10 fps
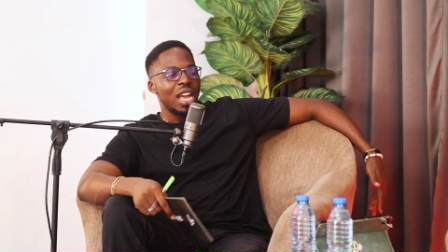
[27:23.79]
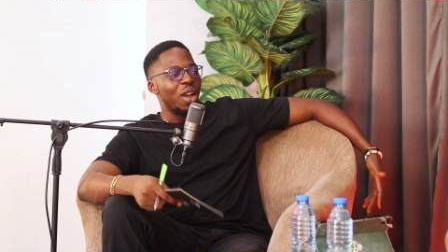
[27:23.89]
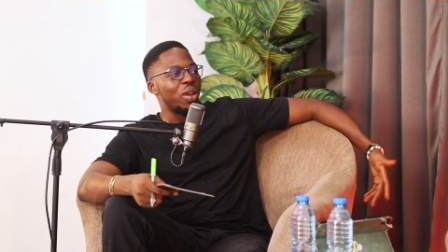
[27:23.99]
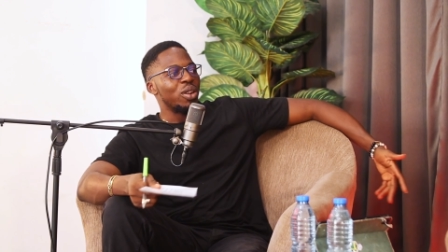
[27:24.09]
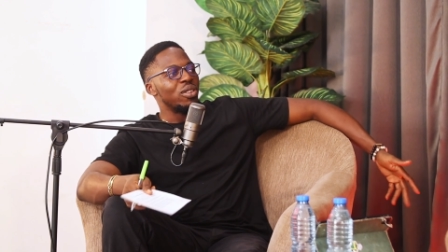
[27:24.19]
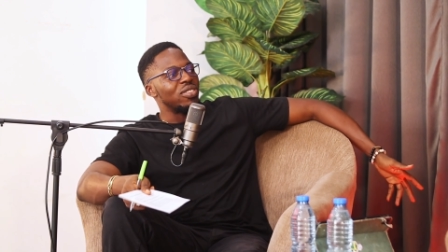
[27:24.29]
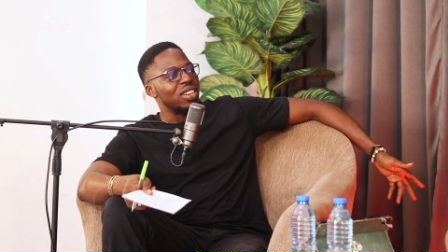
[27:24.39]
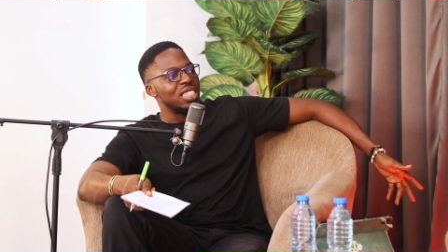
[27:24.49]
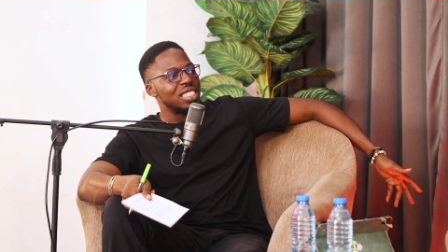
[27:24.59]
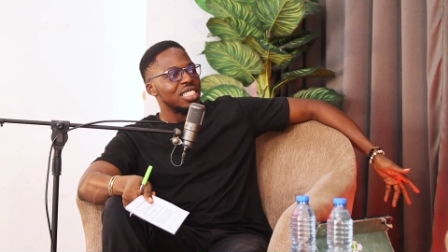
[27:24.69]
And we are not
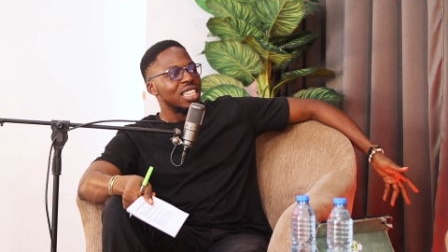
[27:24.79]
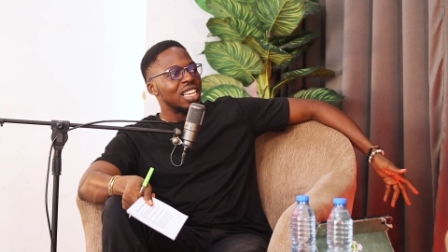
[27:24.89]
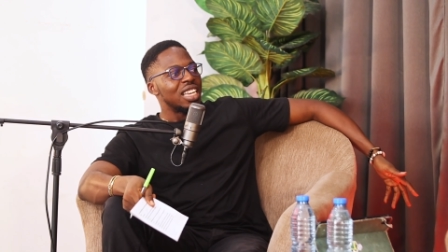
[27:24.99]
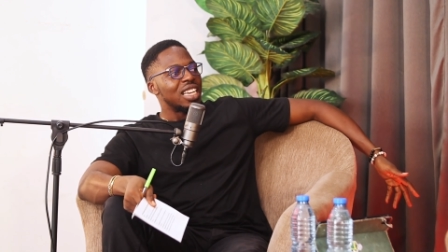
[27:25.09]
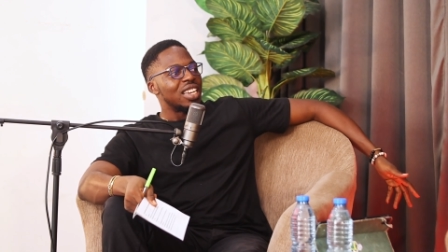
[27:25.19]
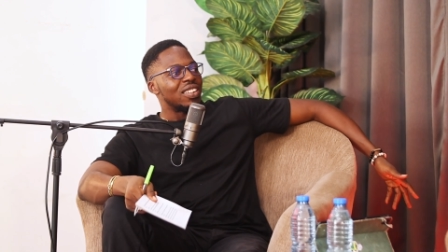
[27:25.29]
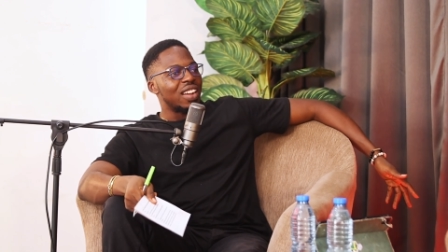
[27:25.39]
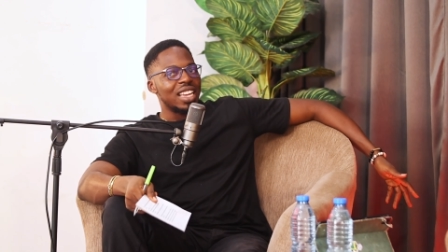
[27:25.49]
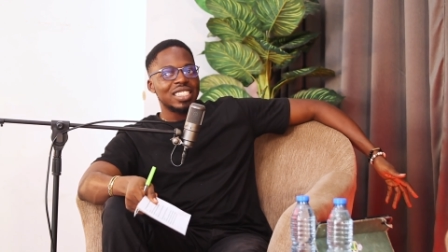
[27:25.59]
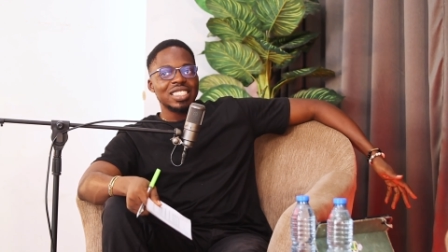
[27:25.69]
friends,
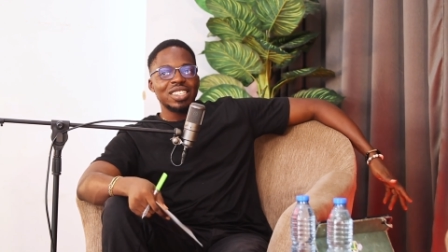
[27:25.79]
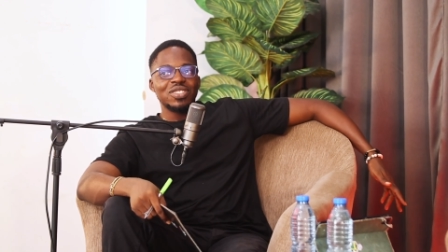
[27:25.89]
right? Yeah.